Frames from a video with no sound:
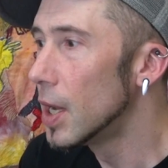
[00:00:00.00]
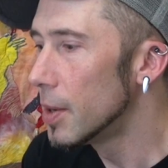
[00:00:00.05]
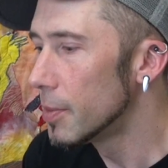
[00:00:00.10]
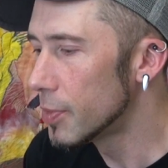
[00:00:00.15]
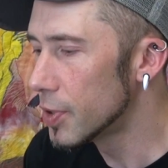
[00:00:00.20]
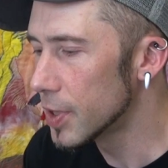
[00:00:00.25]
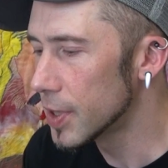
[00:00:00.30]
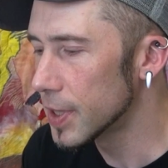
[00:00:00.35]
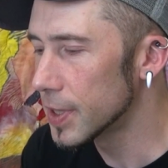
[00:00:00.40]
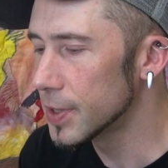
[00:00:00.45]

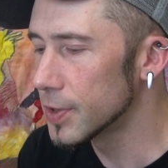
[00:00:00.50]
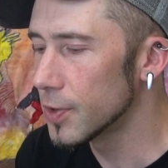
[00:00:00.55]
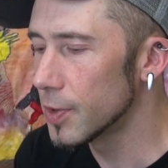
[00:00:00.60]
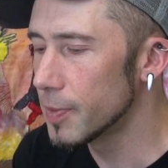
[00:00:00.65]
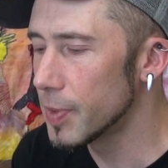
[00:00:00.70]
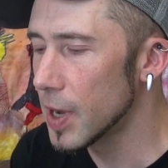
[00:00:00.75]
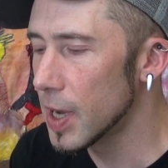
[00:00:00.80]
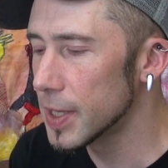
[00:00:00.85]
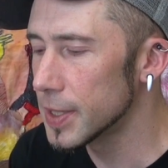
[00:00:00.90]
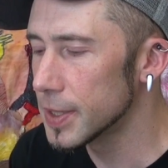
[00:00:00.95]
put it into a
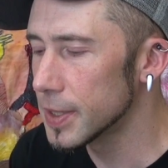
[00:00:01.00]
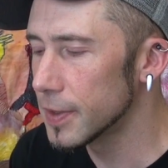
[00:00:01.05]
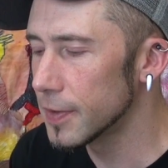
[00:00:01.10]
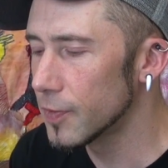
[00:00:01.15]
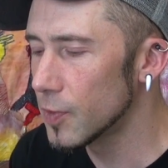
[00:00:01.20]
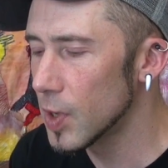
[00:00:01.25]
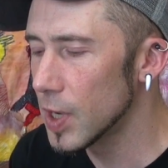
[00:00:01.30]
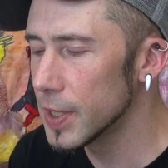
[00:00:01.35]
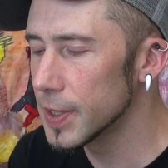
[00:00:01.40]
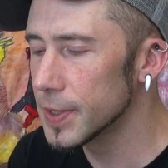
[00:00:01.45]
positive
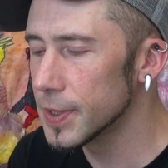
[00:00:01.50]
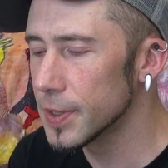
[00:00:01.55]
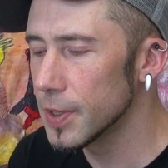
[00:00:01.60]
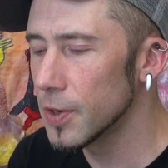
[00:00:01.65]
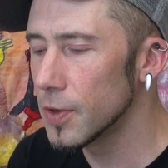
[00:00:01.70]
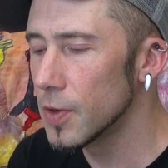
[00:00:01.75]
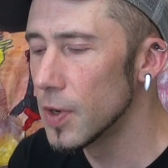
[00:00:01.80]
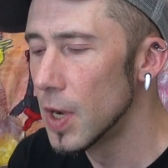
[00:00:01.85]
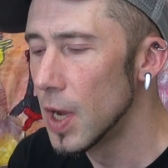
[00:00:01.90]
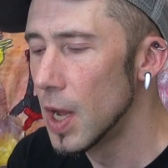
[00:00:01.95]
way?
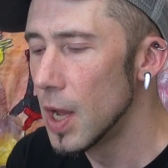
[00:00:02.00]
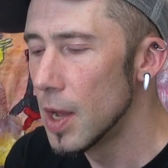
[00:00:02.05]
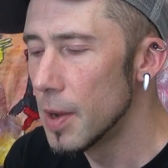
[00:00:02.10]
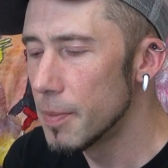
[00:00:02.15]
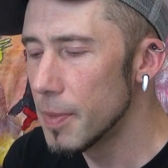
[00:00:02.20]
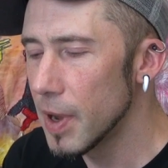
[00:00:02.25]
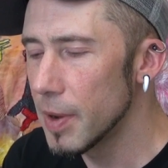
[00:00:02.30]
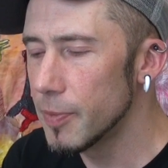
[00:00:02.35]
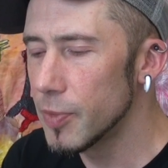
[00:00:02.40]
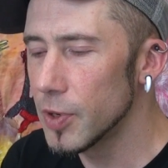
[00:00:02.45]
So,
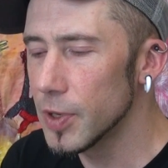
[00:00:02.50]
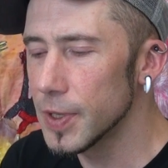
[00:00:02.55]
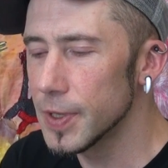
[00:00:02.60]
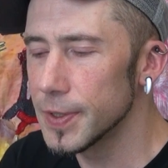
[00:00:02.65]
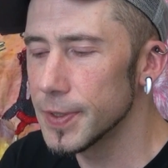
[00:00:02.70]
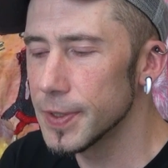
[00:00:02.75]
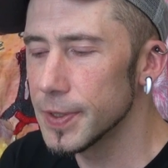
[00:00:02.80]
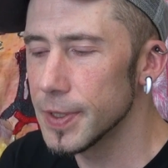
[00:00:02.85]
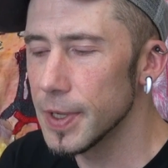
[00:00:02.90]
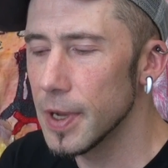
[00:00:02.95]
my book
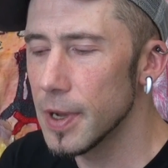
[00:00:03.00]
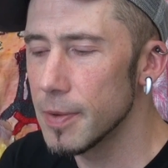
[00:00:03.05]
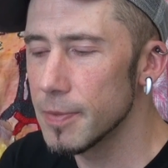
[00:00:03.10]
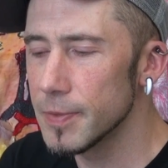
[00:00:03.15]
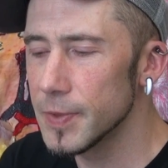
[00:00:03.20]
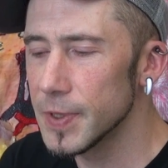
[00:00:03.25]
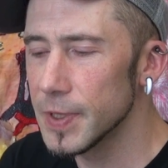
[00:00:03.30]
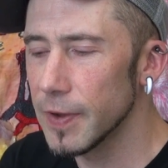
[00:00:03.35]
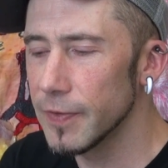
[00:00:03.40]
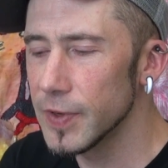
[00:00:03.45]
is
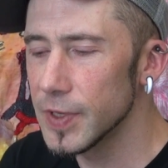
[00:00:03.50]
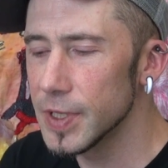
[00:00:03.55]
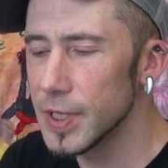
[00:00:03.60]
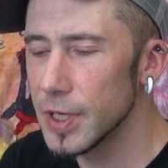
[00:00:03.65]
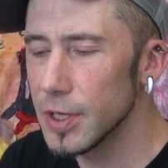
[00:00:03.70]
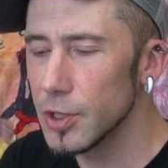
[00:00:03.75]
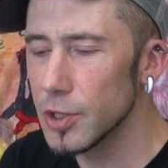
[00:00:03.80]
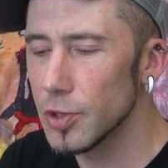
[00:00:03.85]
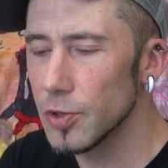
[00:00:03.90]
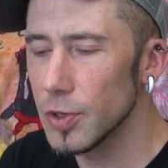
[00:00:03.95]

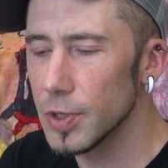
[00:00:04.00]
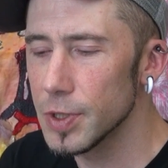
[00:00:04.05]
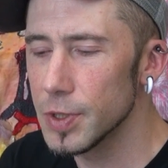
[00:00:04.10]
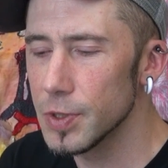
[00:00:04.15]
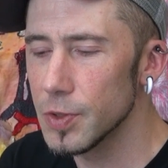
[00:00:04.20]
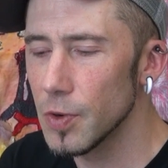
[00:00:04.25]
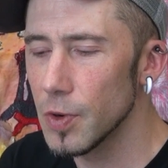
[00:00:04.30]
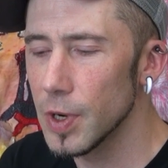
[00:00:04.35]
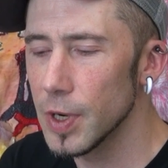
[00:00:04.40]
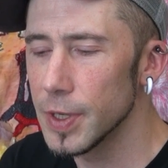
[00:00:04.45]
17 short
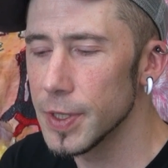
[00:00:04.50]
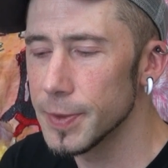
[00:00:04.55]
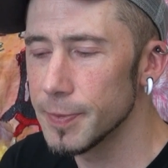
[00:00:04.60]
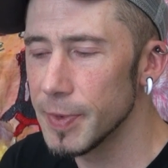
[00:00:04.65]
stories.